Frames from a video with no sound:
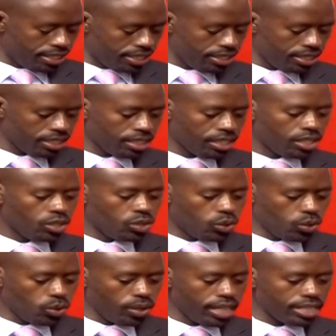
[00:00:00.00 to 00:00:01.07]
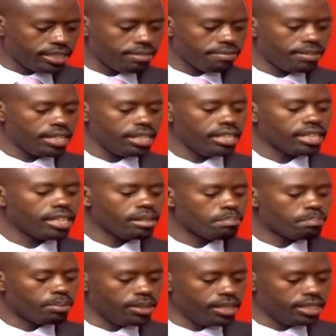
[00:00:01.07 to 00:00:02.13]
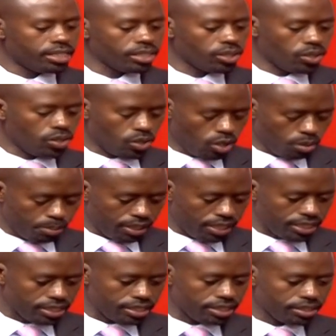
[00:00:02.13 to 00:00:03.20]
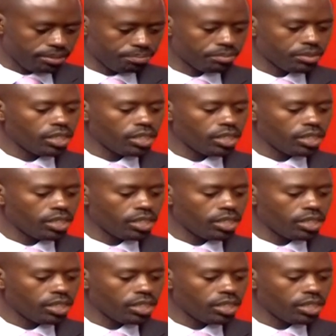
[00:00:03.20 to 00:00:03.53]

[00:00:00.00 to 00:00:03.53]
Let me say it. you are surveilling political opponents. Yes.